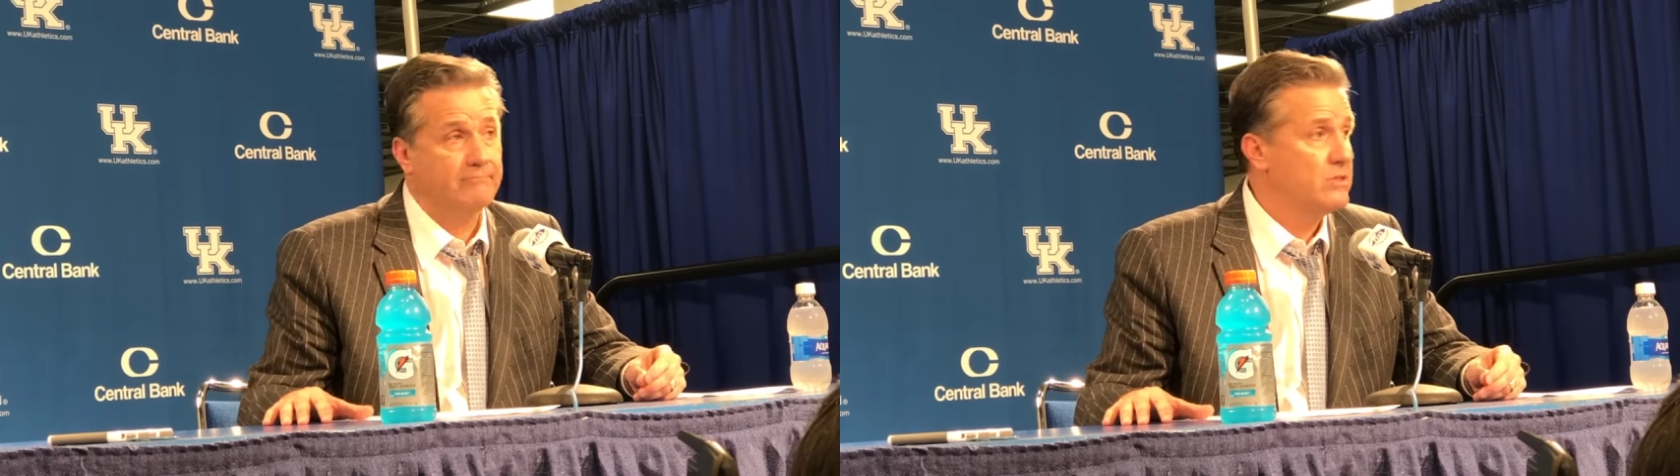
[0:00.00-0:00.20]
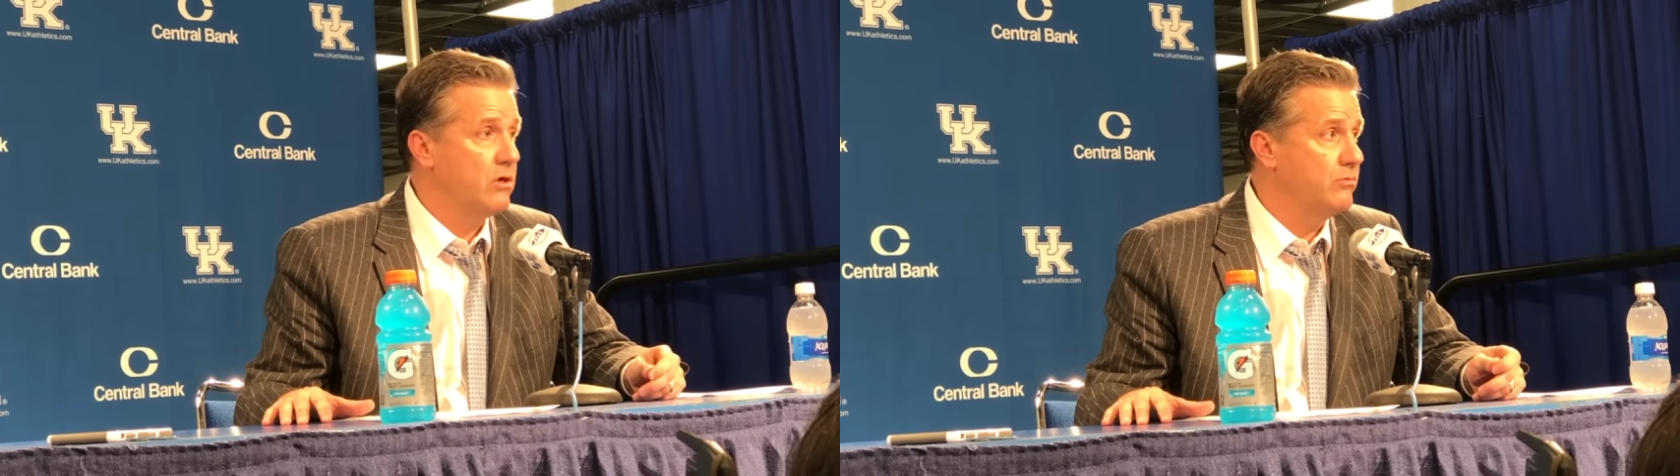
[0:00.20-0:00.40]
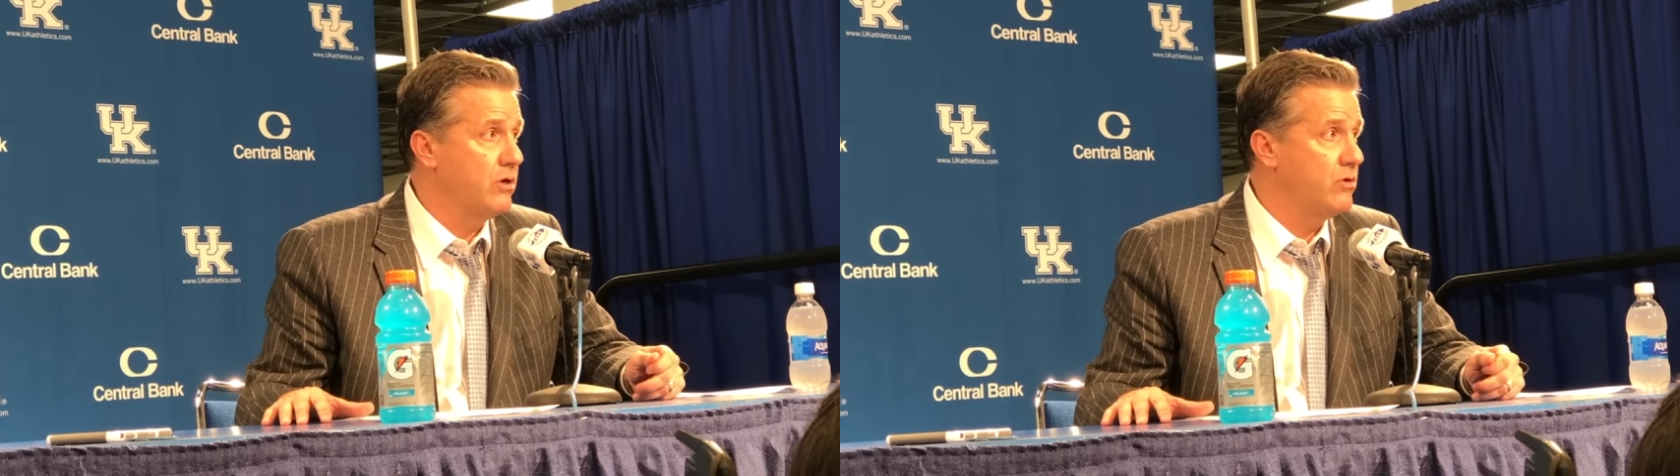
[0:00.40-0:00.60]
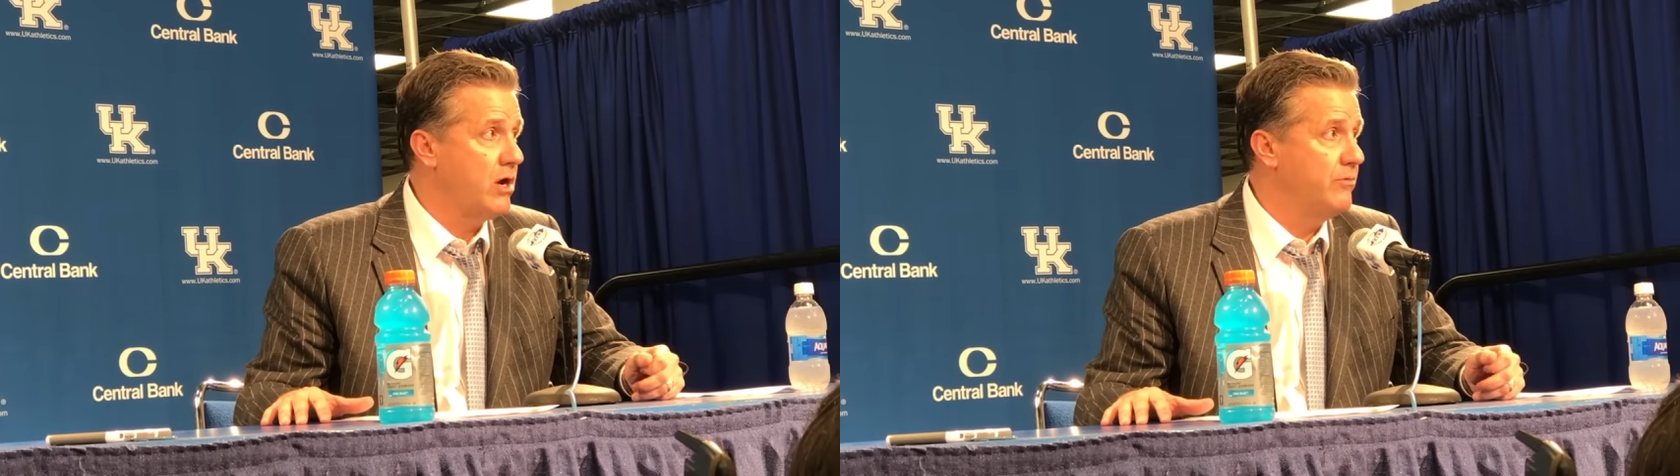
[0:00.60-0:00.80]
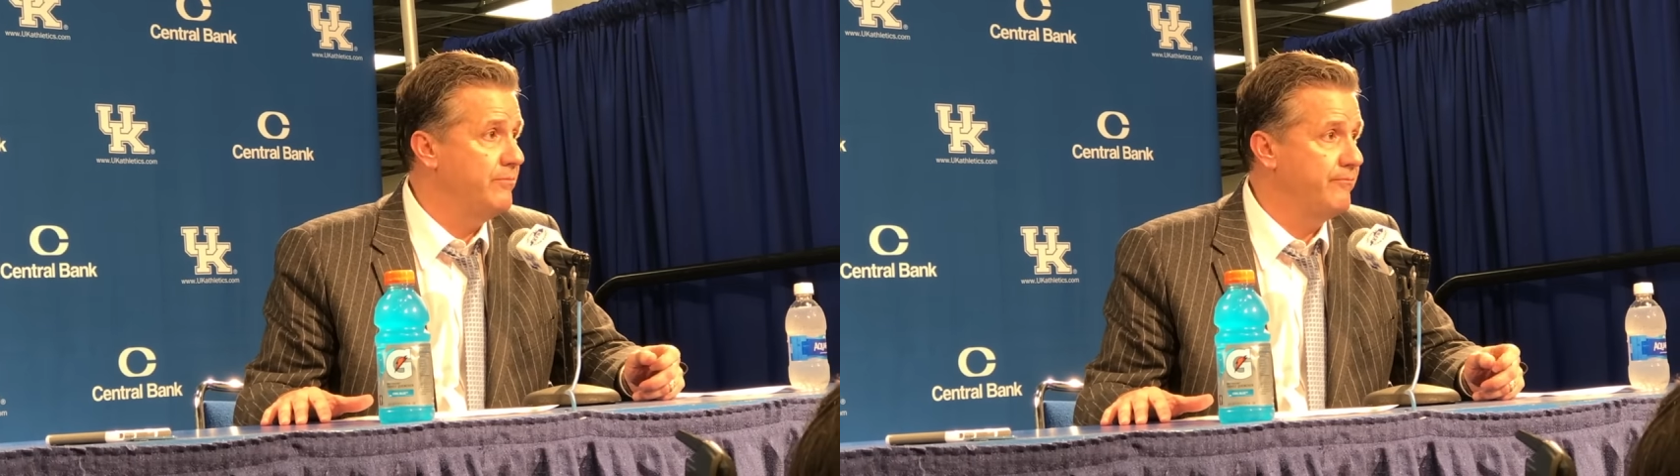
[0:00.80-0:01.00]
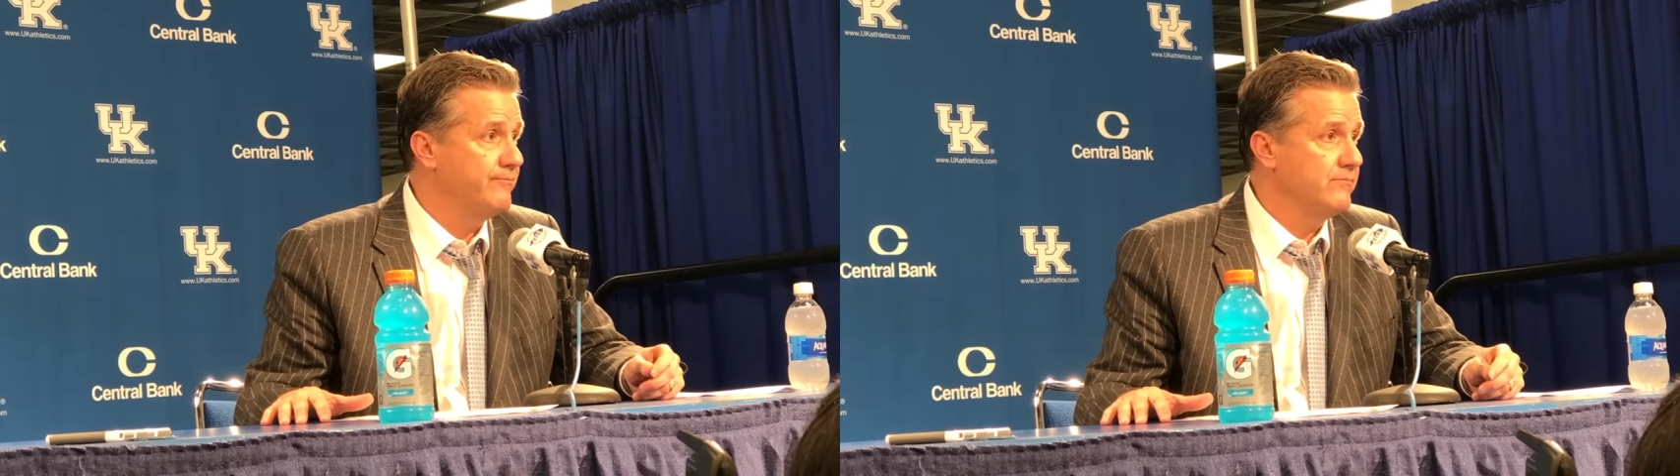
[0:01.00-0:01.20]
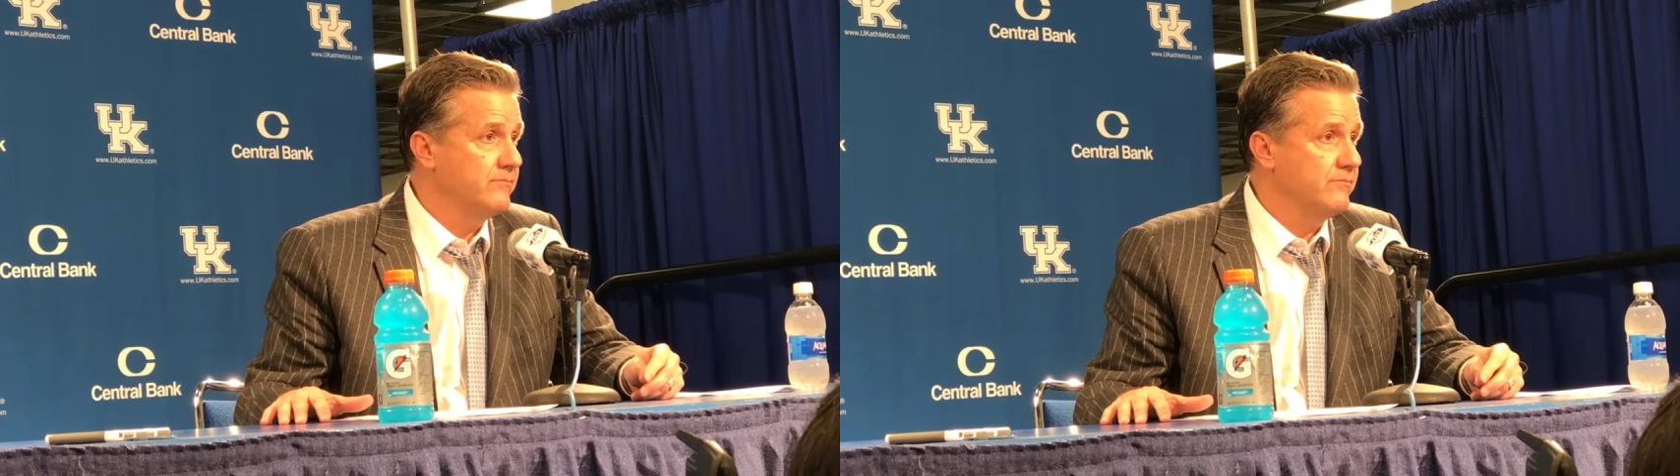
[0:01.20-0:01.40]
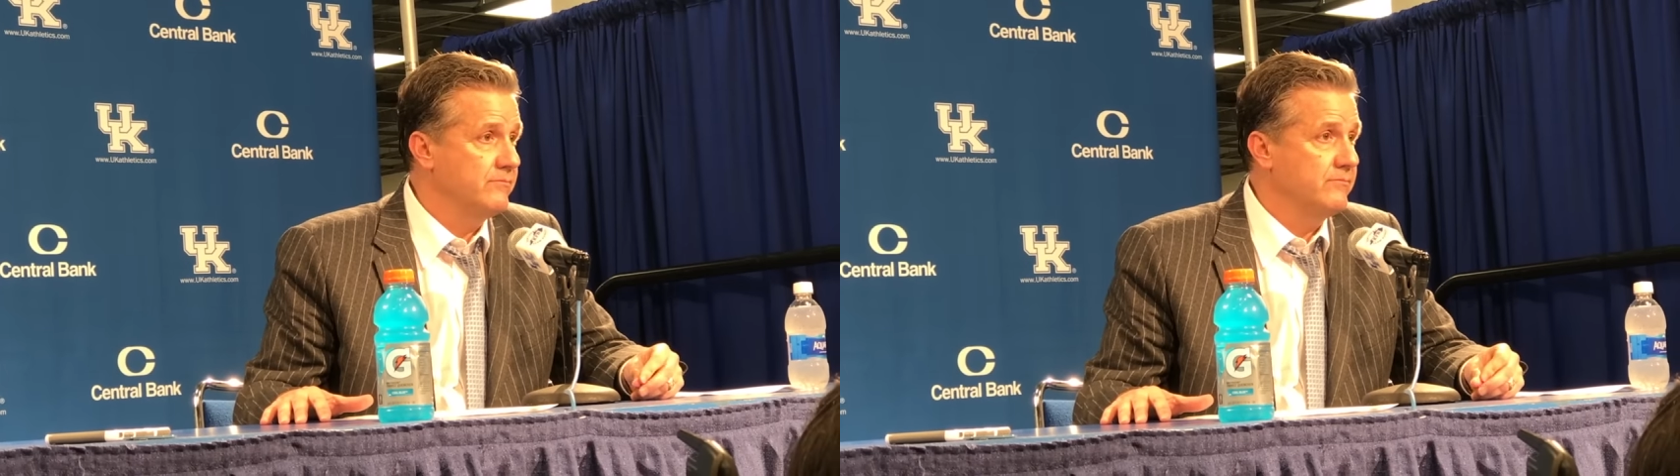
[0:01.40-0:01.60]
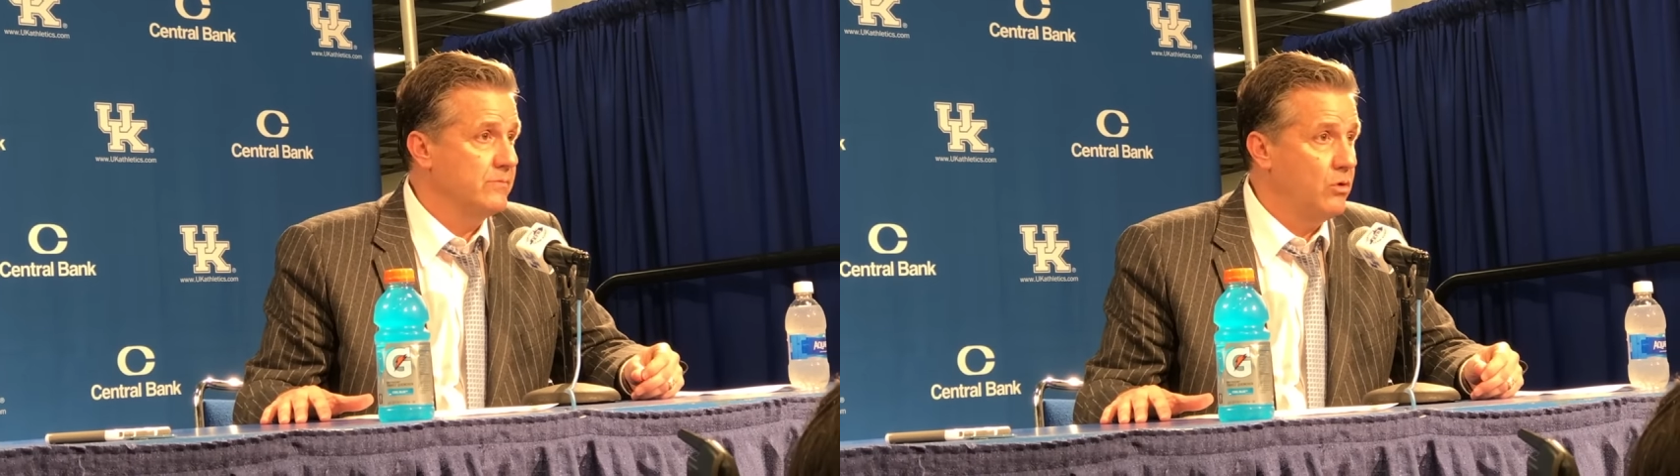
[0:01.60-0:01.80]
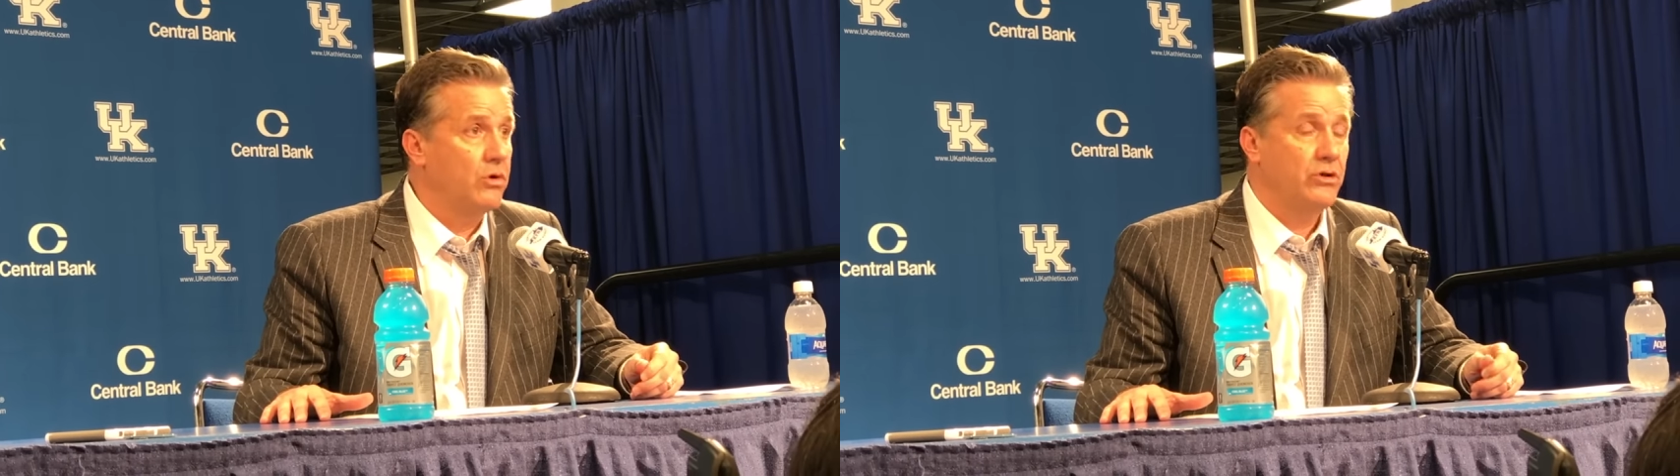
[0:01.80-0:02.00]
So don't go.
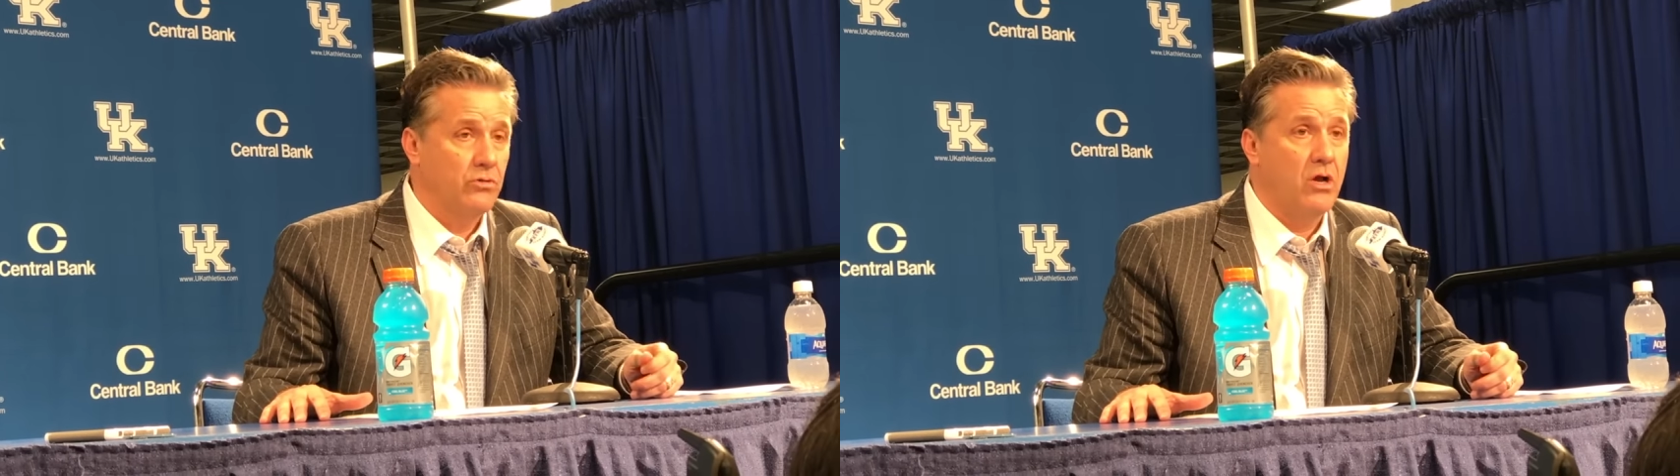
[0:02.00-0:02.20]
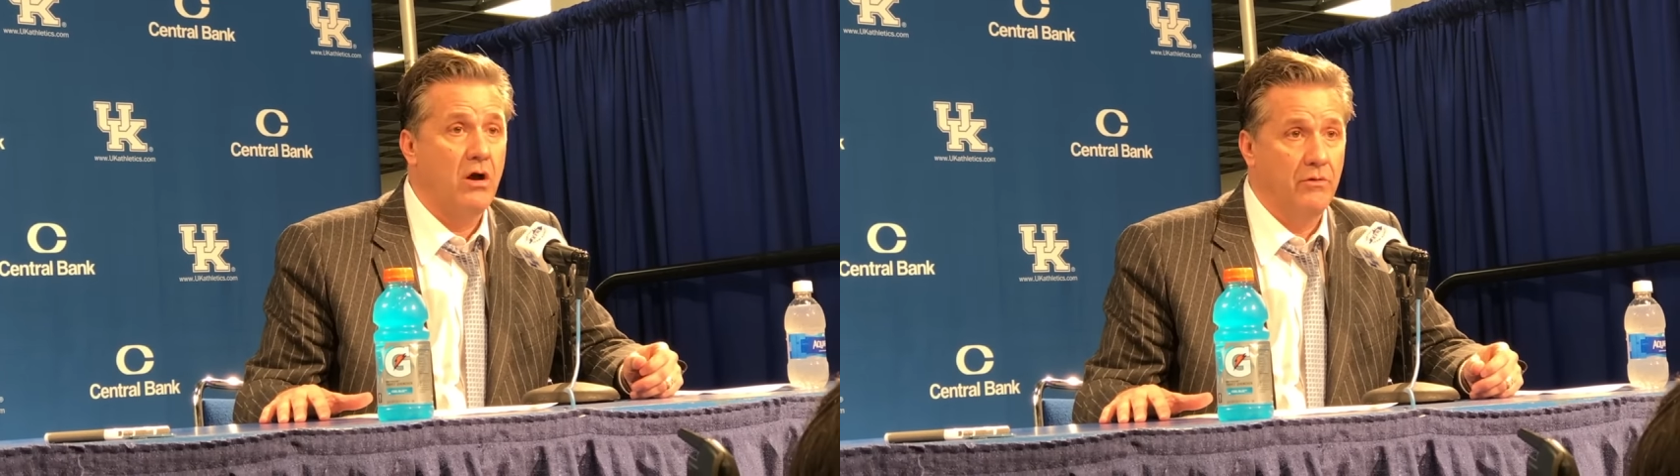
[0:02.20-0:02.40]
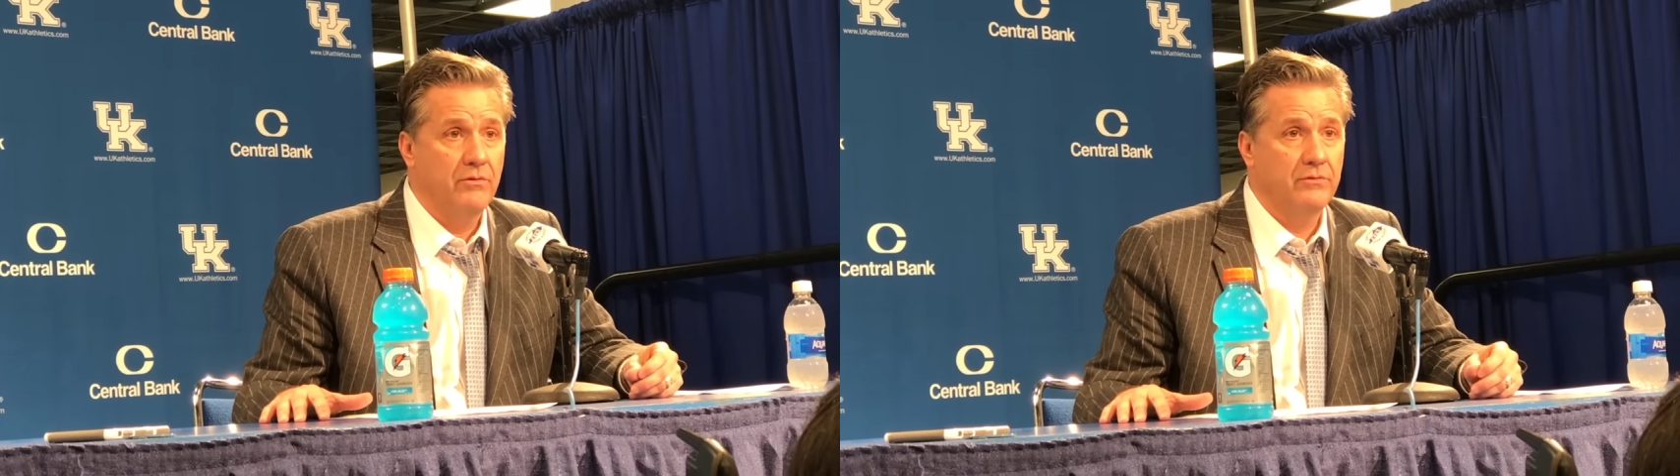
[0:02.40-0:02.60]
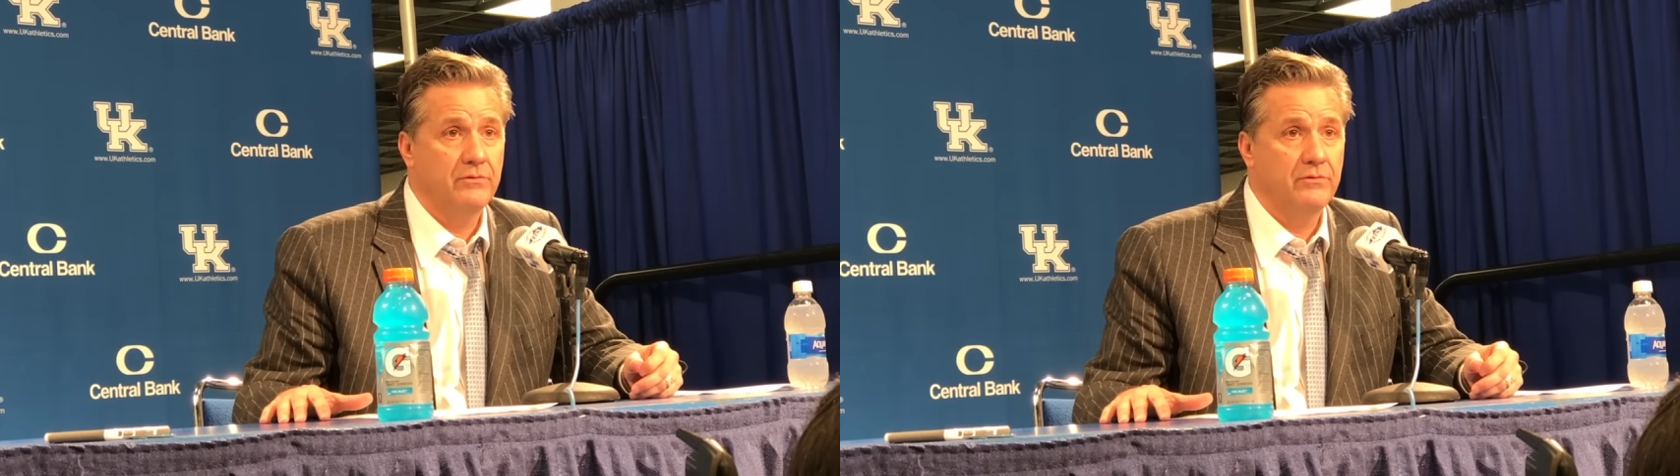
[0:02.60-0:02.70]
Or you'll go.